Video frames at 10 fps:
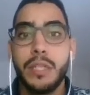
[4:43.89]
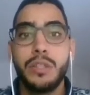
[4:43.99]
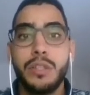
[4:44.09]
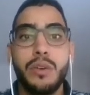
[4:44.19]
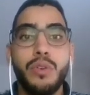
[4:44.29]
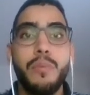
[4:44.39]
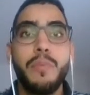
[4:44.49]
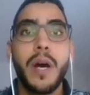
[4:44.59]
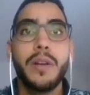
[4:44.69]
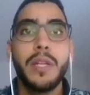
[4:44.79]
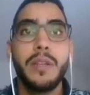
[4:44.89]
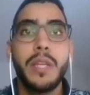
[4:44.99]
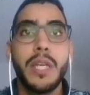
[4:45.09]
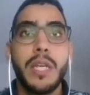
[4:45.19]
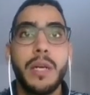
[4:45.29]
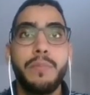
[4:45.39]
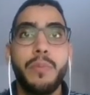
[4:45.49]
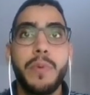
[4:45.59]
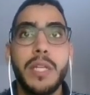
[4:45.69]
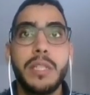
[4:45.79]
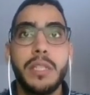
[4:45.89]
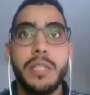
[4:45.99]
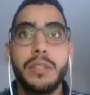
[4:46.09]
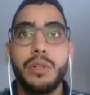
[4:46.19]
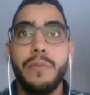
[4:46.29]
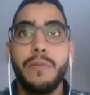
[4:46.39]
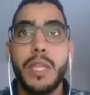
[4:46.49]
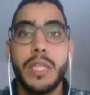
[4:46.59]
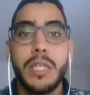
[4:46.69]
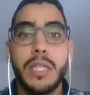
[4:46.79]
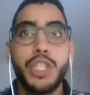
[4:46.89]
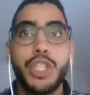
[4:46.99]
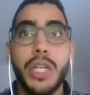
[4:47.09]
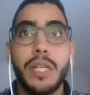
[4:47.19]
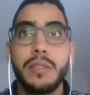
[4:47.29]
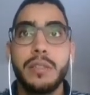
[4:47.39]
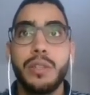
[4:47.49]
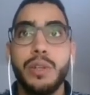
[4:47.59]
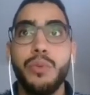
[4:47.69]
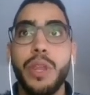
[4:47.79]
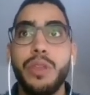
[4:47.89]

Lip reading: So comparing the properties of the shells with